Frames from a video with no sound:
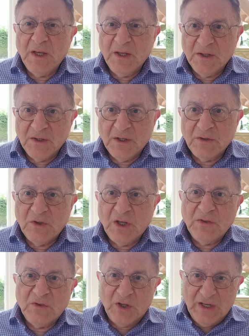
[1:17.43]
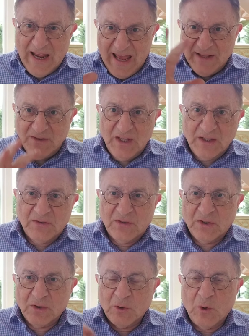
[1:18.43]
The land
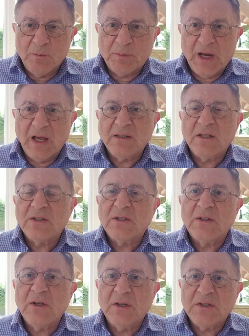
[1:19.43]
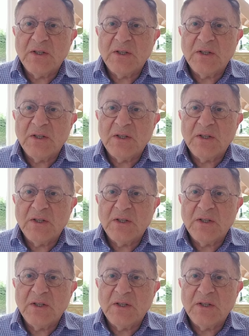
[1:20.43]
that comprises